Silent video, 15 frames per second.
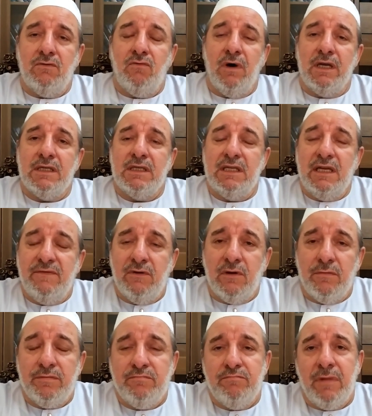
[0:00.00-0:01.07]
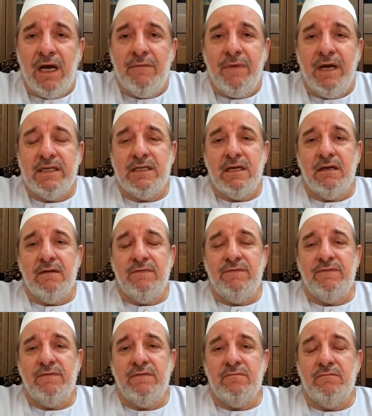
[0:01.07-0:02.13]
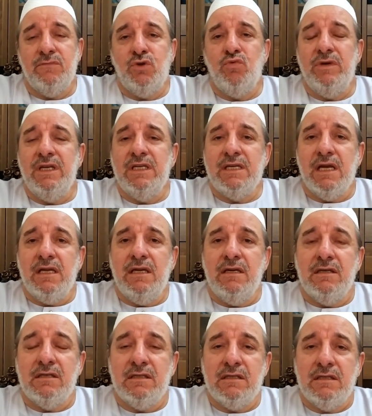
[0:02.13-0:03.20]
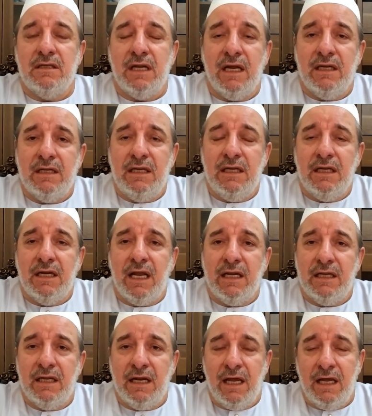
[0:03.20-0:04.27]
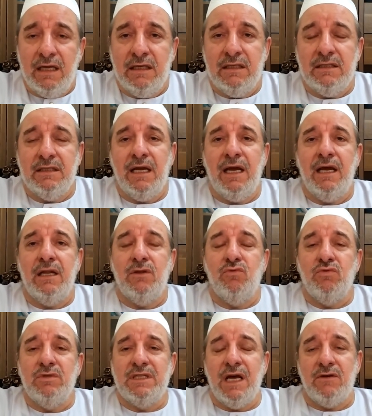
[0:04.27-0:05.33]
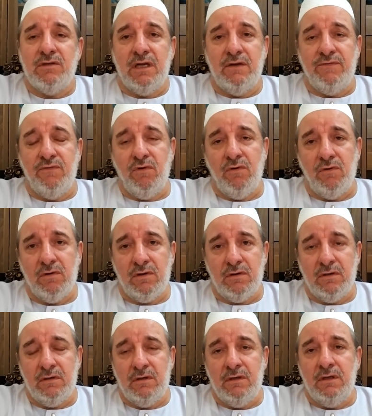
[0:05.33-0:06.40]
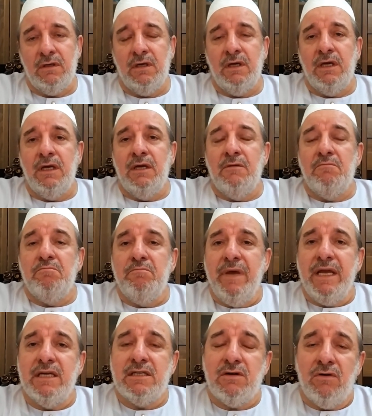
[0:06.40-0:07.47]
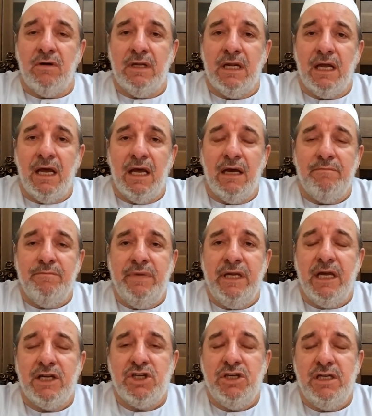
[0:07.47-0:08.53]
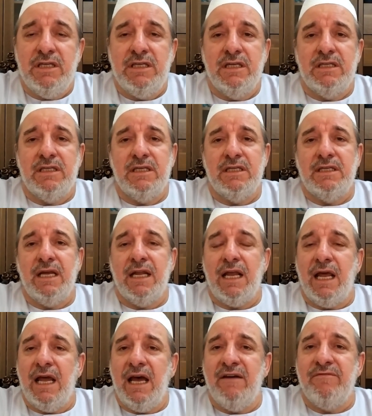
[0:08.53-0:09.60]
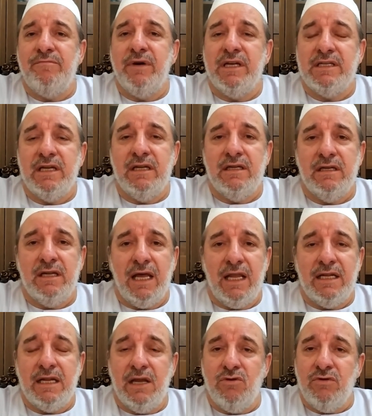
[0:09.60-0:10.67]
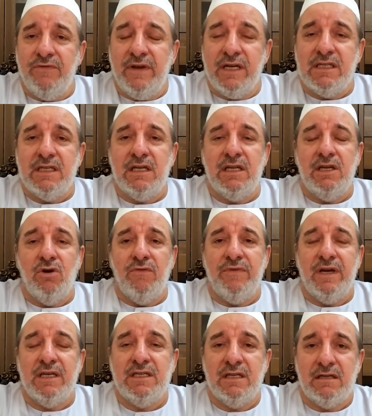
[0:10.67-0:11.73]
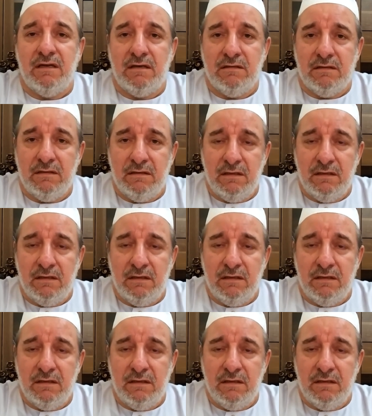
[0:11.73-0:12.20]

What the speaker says: was developed by myself between the years 1999 and 2004, based on the PhD thesis that I have presented at the University of Exeter